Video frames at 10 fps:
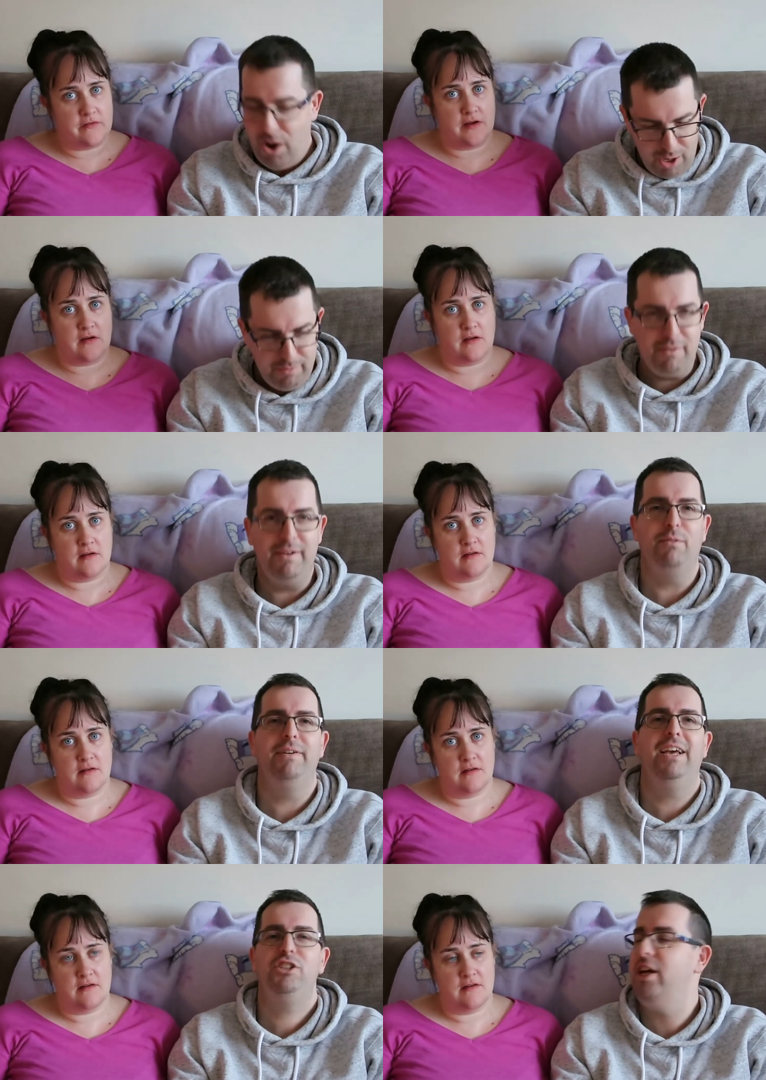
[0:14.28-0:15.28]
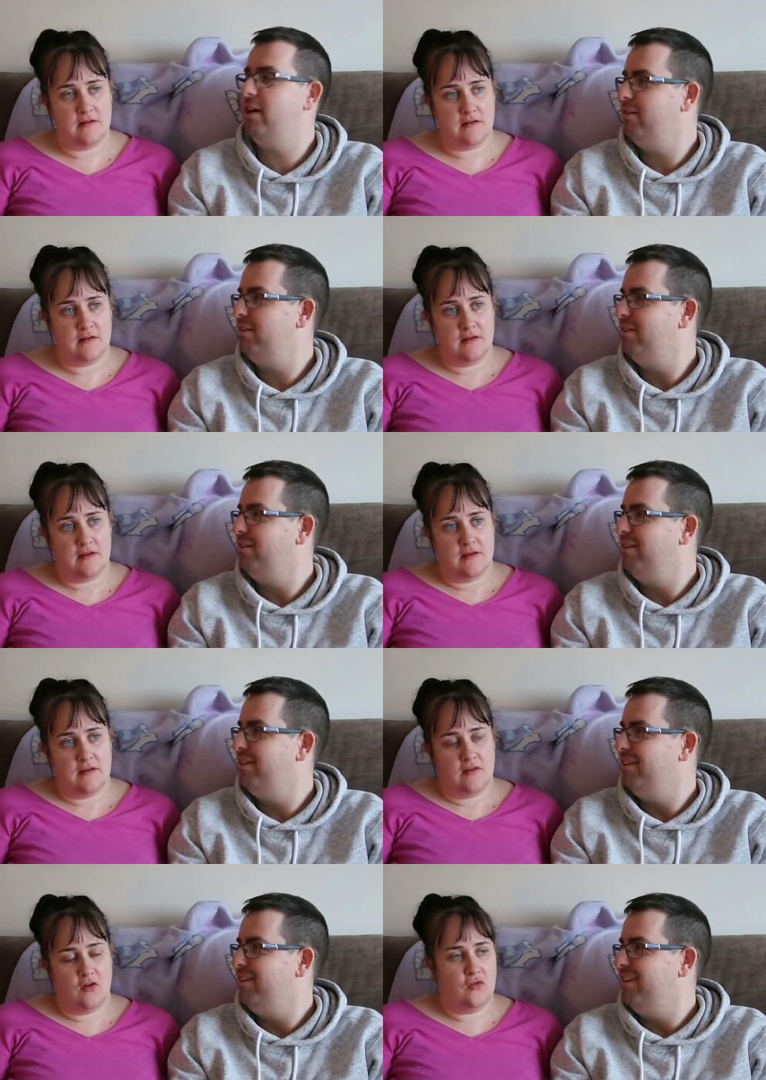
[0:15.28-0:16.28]
Speaker 1: reveal. Holiday reveal for next year.
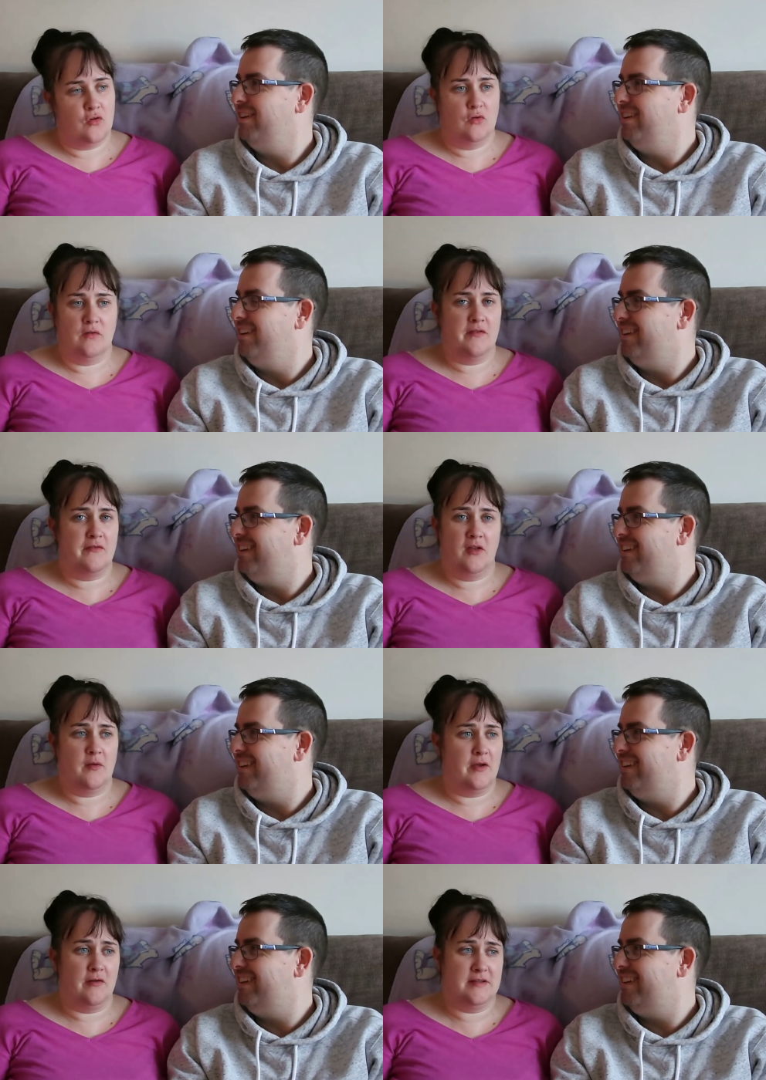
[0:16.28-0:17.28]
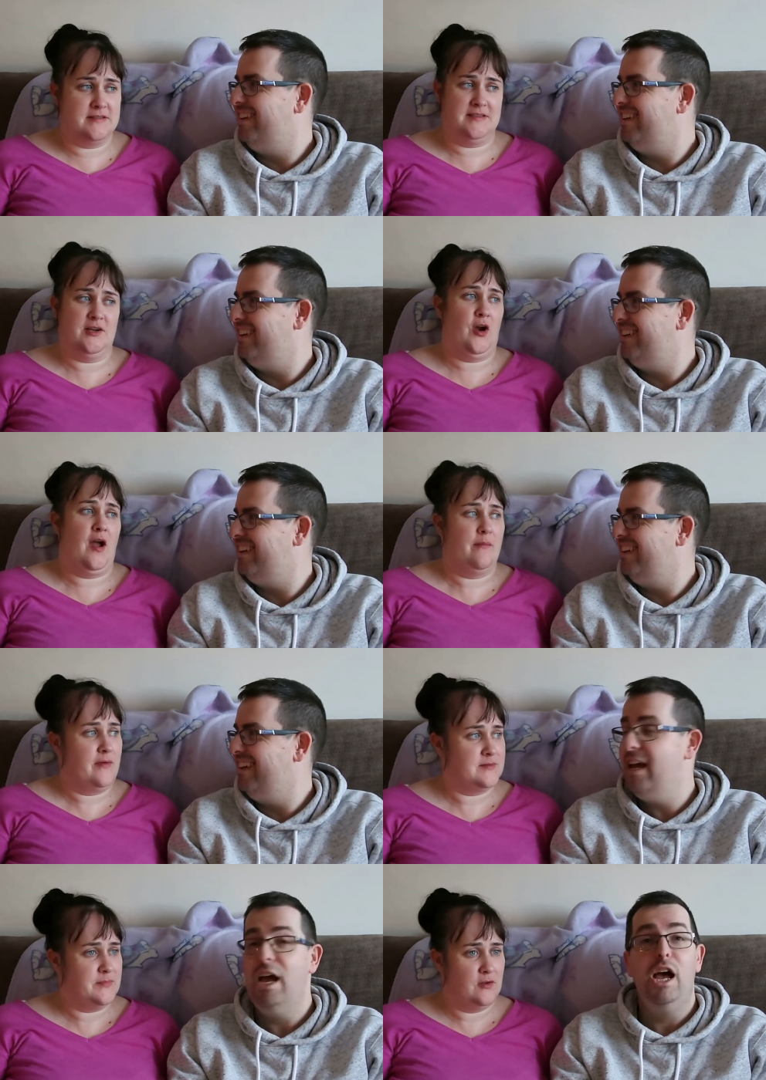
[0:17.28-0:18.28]
Speaker 2: Although, if you follow me on Instagram,
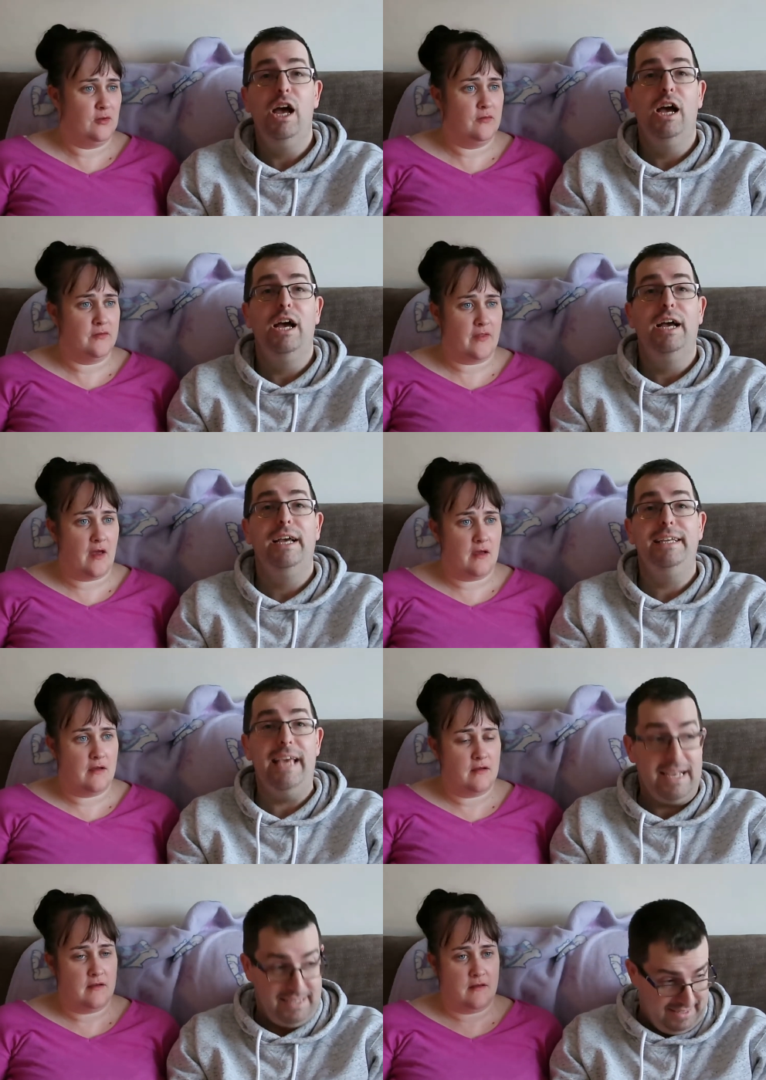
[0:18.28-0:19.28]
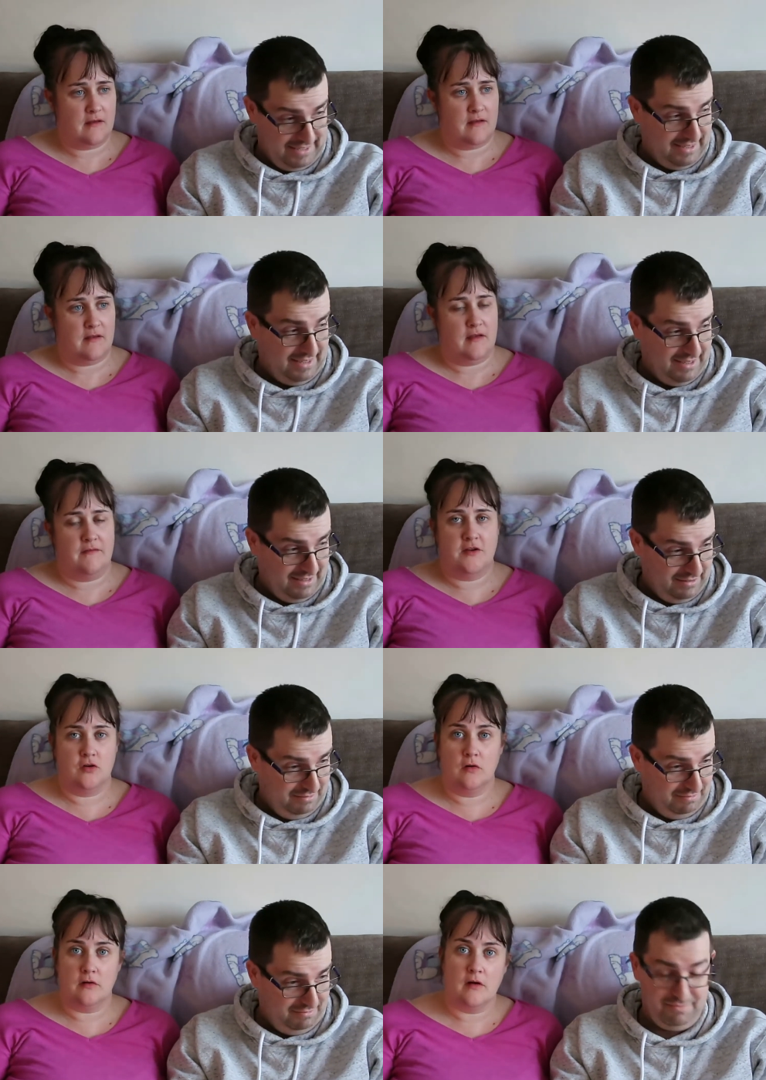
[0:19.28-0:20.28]
it's been all over that.
Speaker 1: Yes.
Speaker 2: If you
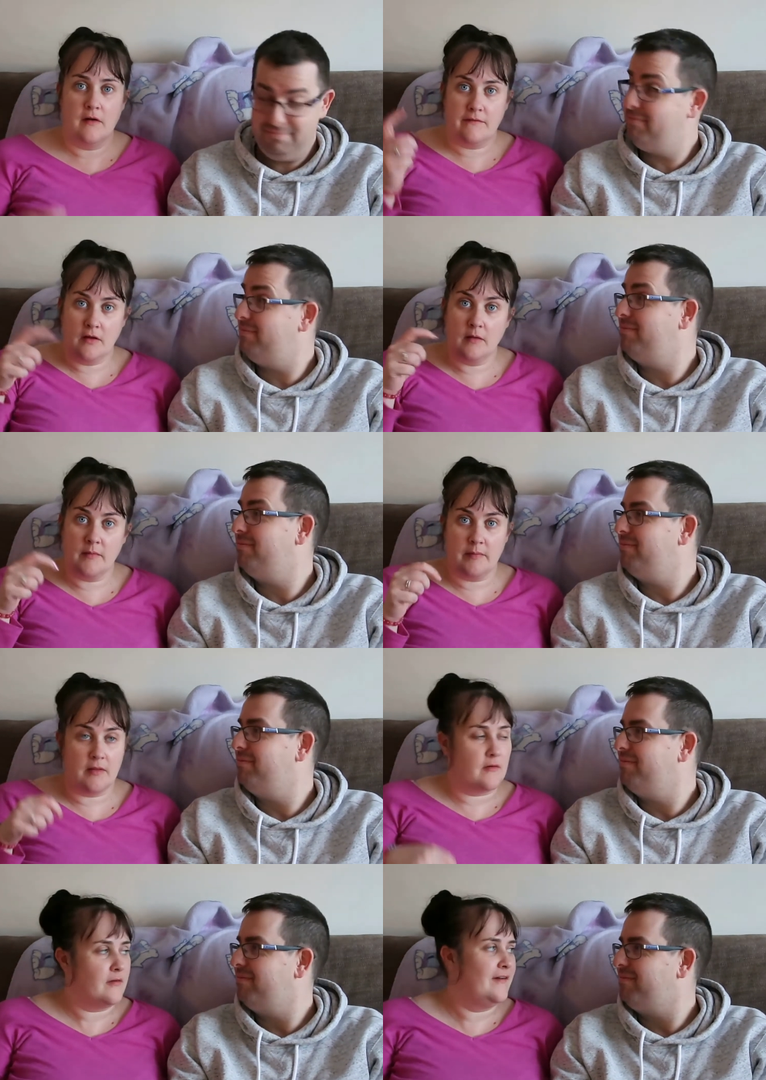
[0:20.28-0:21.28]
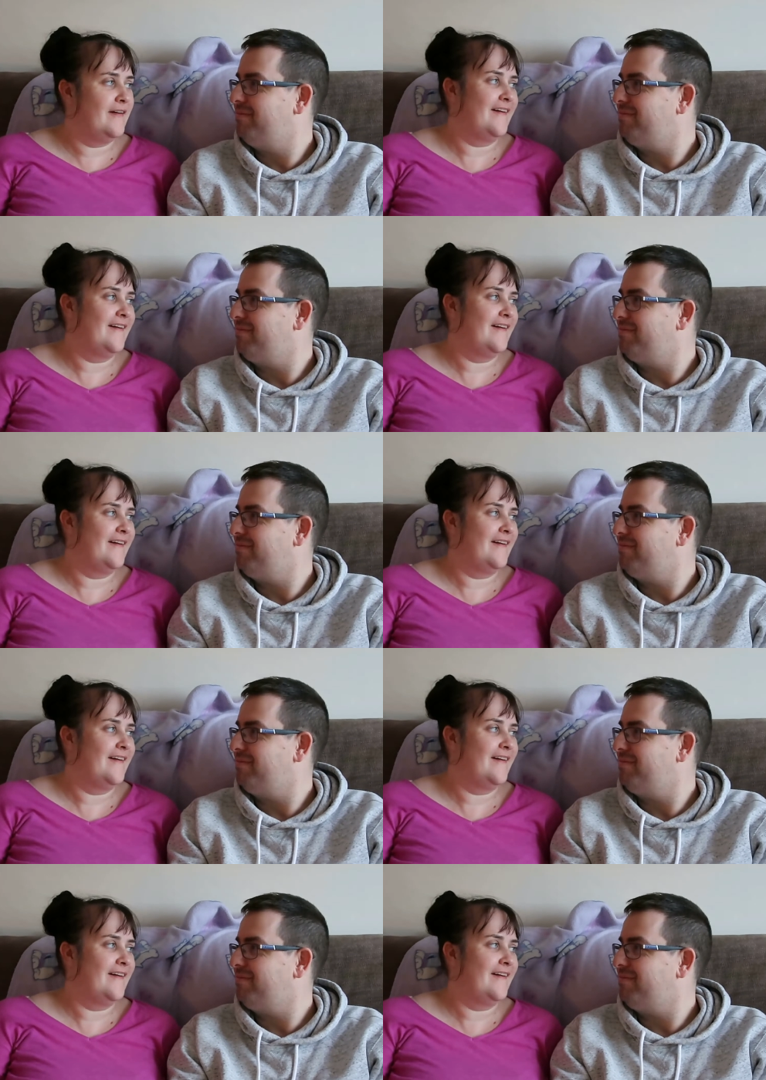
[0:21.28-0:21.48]
don't, follow me below.